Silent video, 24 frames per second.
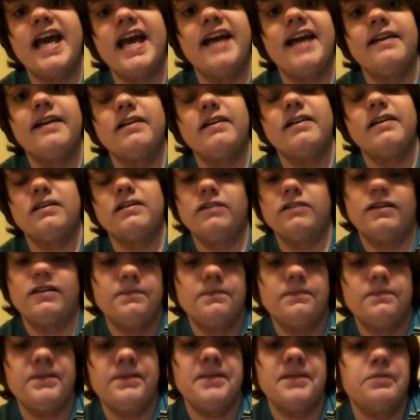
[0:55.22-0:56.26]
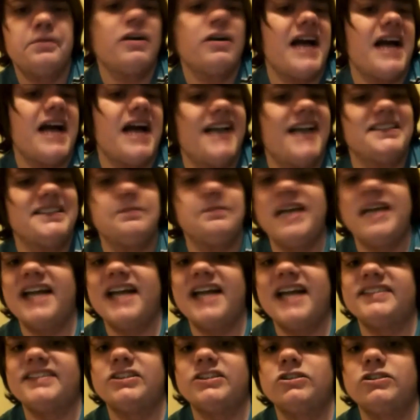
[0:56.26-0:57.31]
And a lot of people ask me
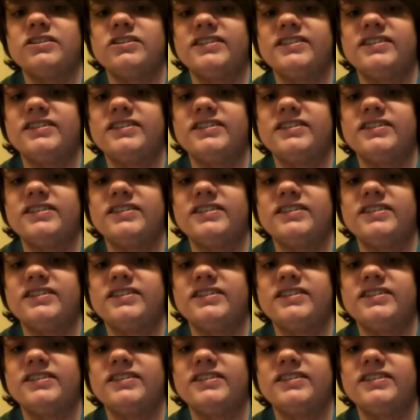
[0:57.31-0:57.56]
at school,